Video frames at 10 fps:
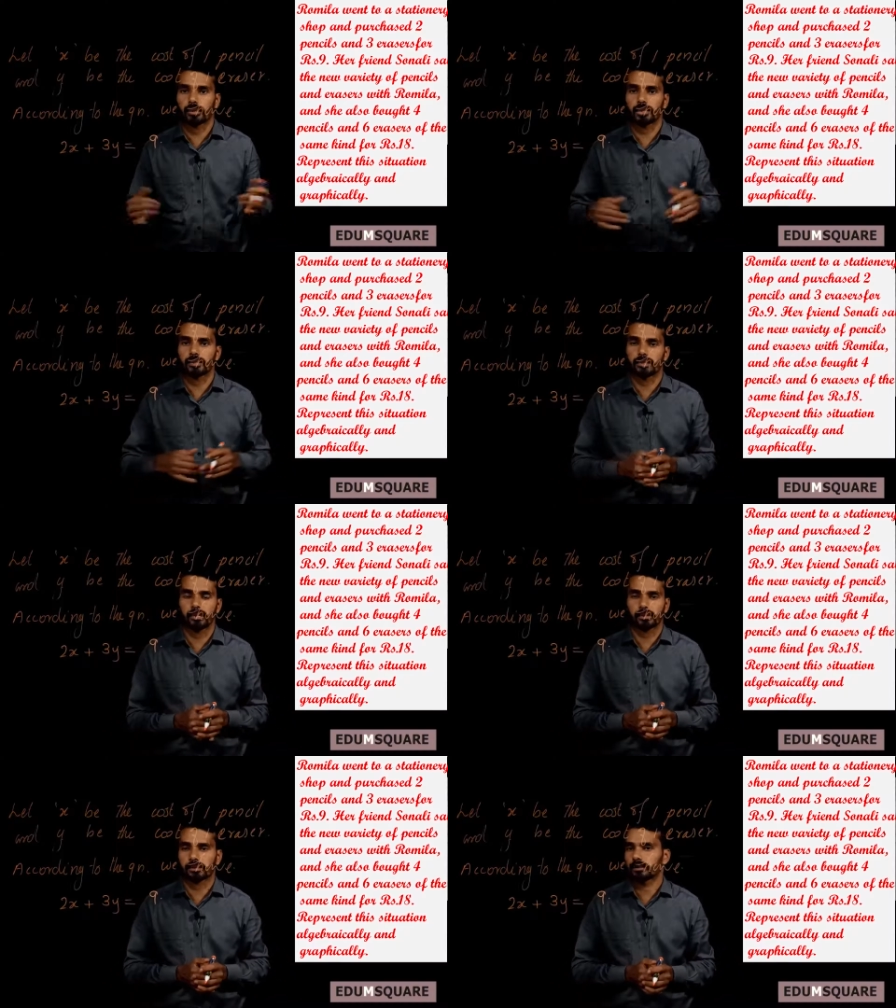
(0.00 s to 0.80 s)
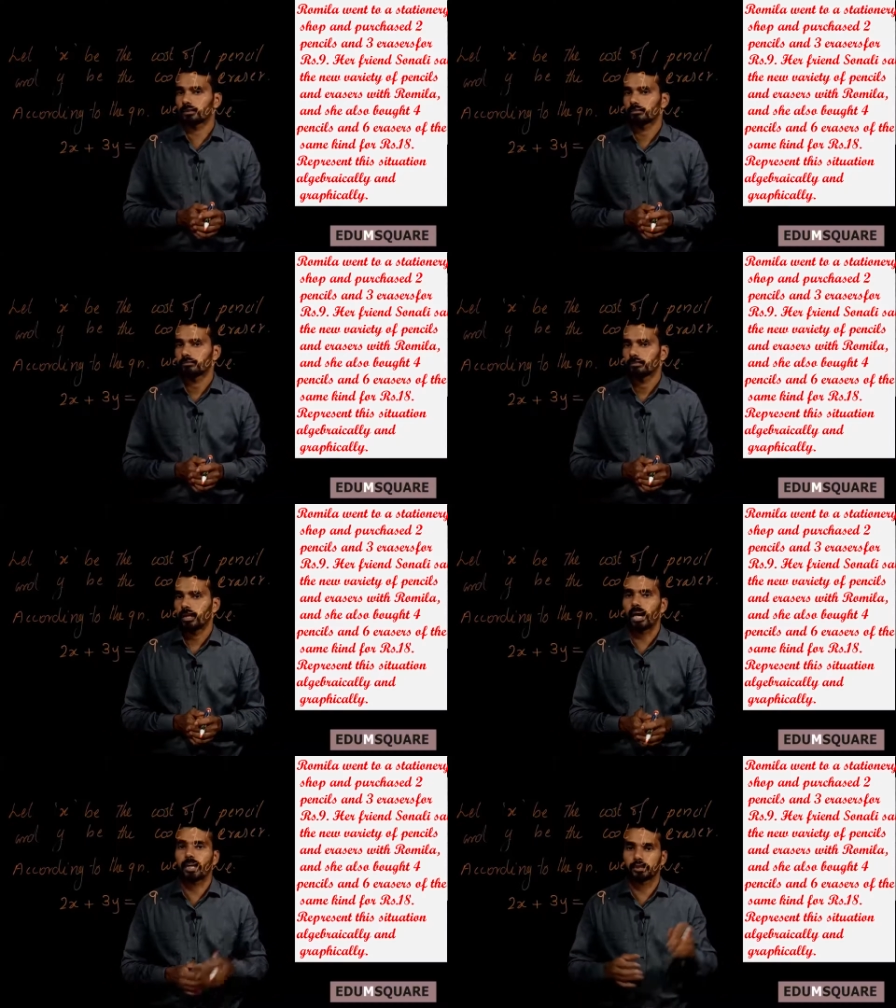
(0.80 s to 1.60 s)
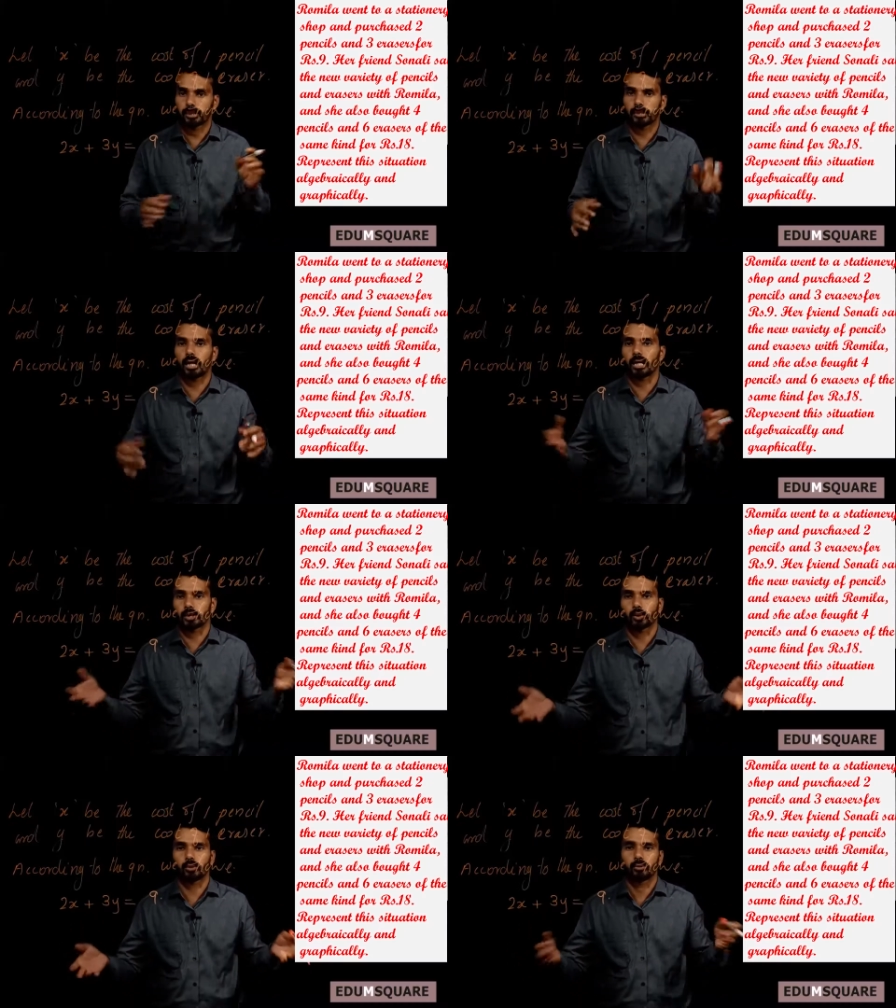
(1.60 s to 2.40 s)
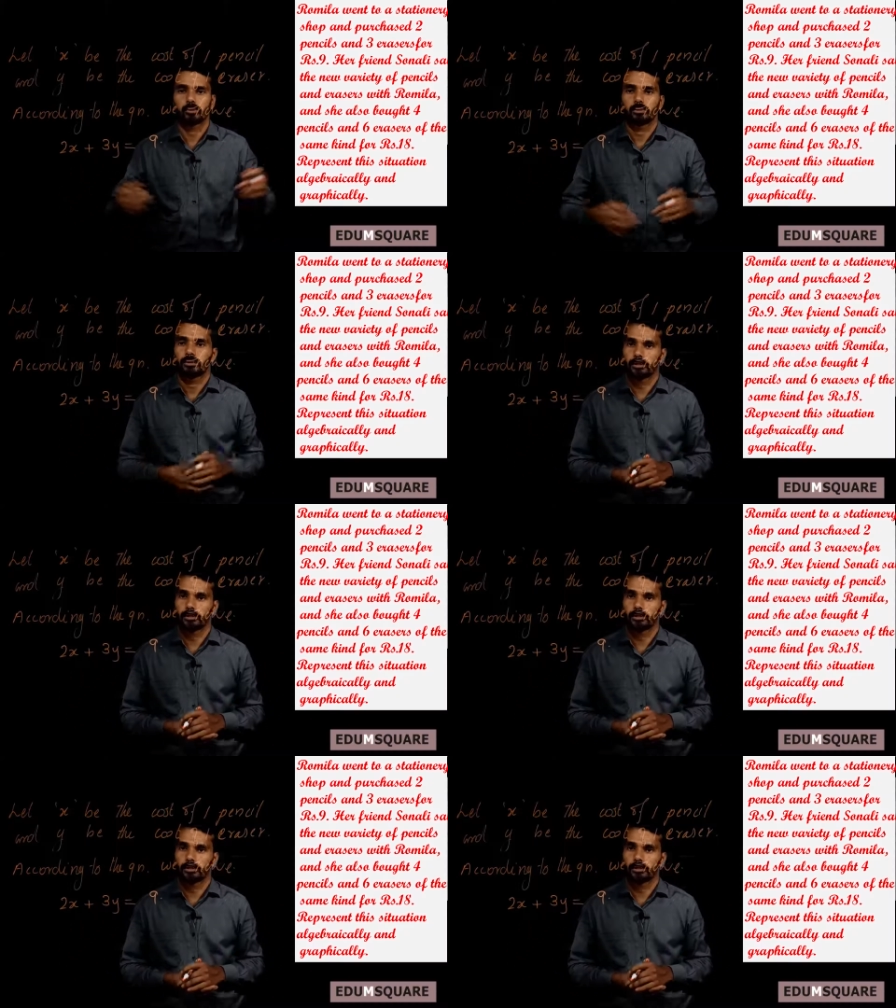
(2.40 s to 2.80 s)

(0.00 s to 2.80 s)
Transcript: these things and she also